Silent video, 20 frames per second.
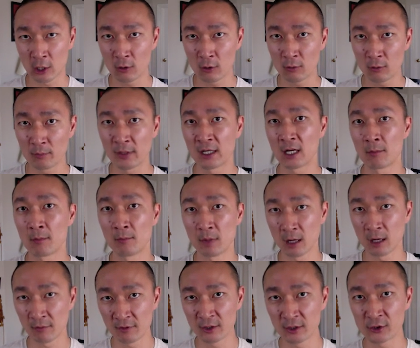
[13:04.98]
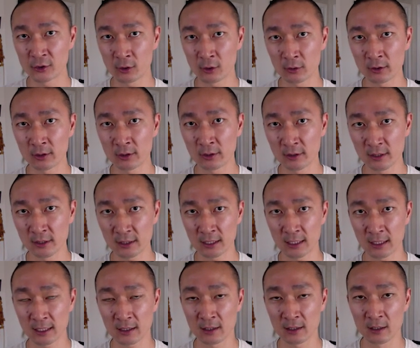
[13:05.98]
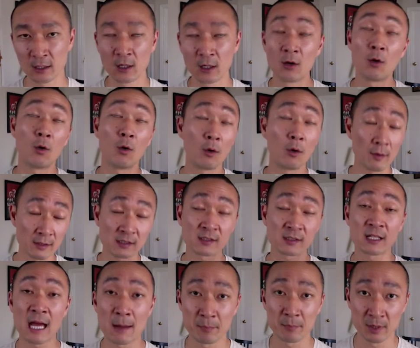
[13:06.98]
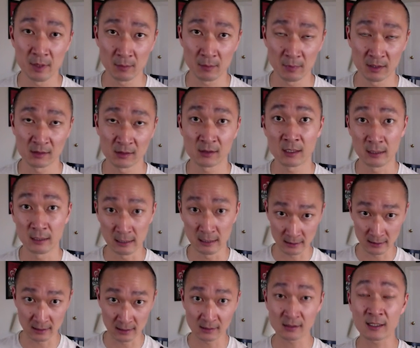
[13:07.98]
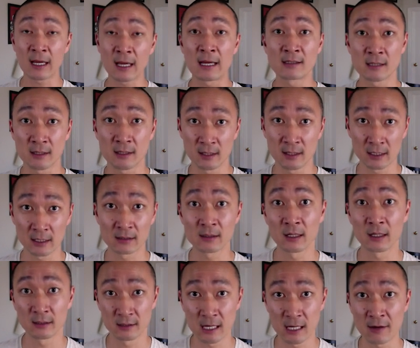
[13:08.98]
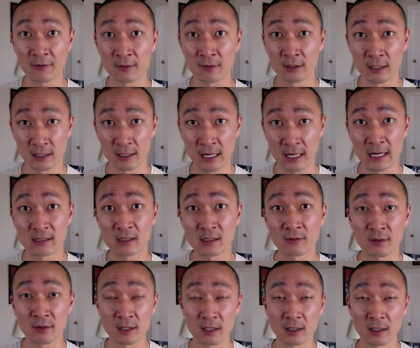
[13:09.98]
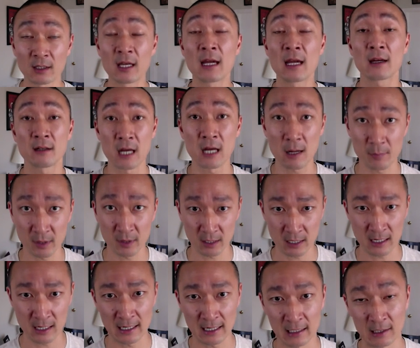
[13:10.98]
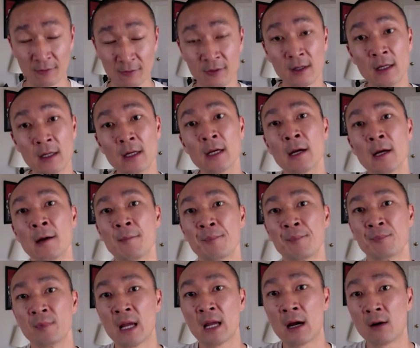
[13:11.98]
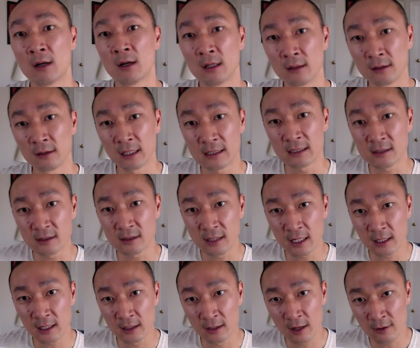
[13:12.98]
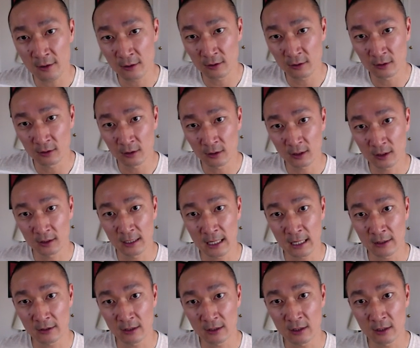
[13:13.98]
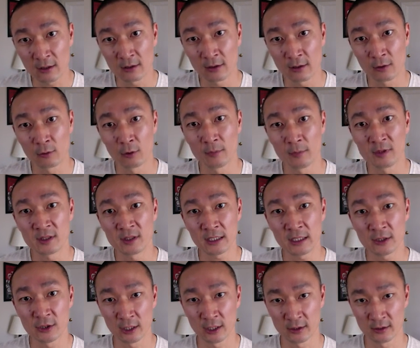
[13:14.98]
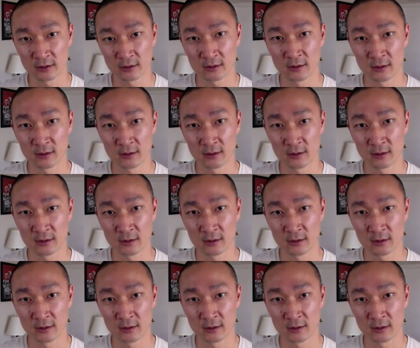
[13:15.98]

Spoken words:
being above the shoulder during the kick or the slap being missed. And in this case, I think it's definitely a case of the kick not being high enough. Now, let's take another look down here at the Group C judges.